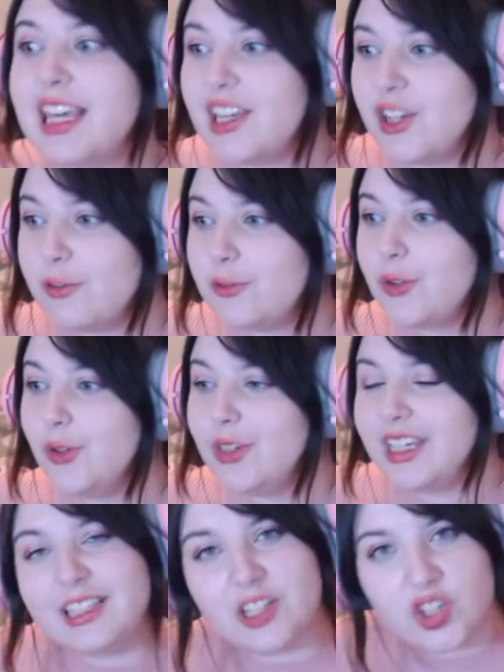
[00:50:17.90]
up
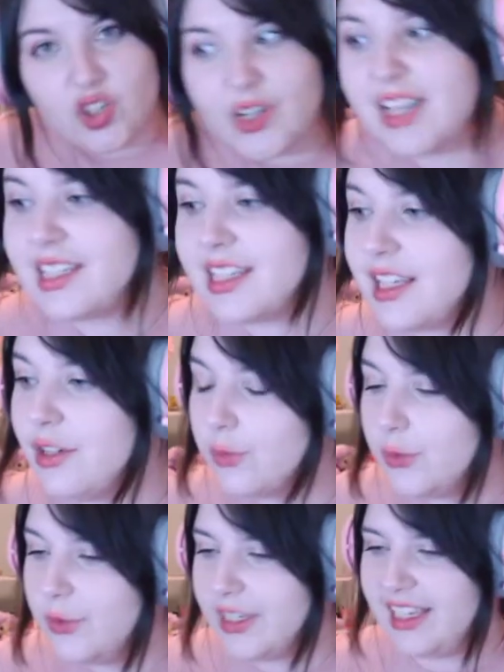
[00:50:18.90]
Grookey? Did you guys see
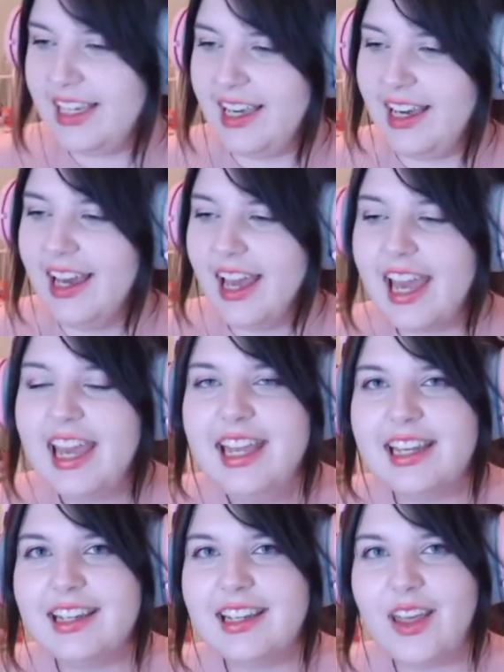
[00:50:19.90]
Grookey
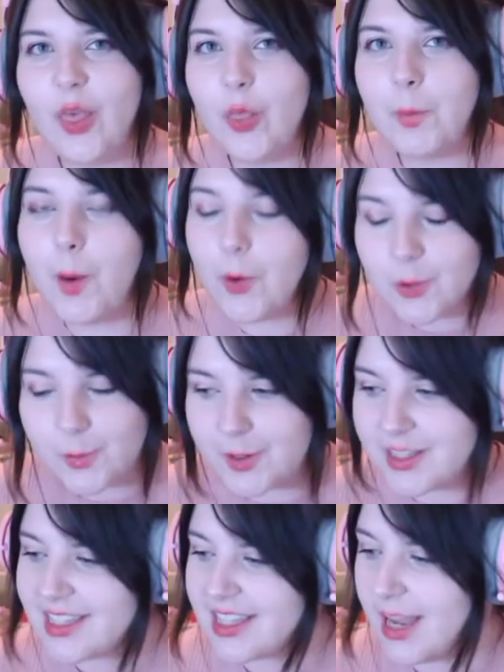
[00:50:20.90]
in the
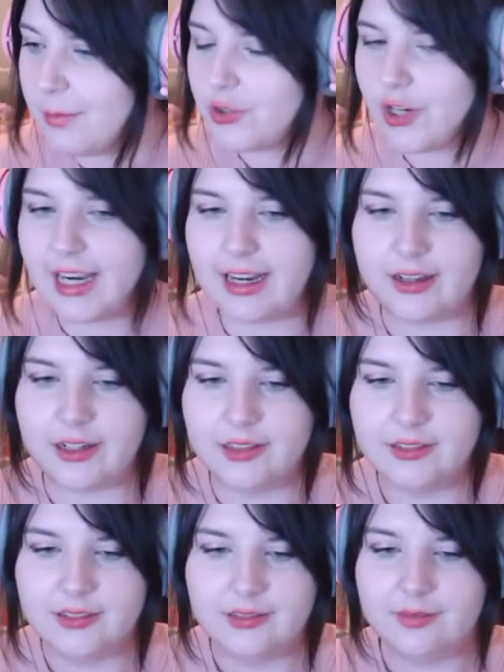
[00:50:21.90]
Pokemon Snap trailer?
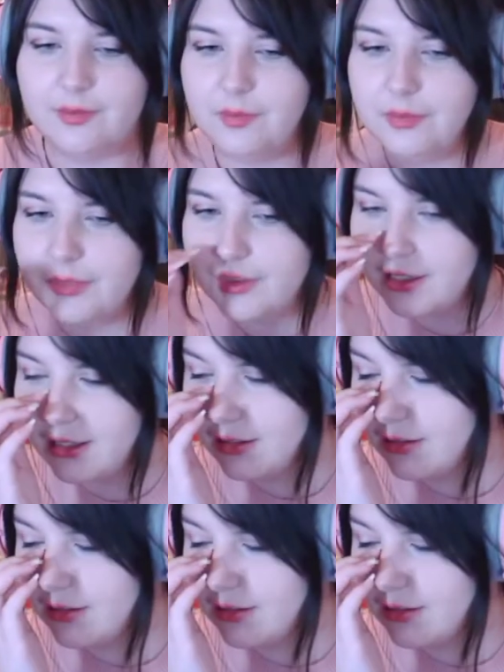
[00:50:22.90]
Because,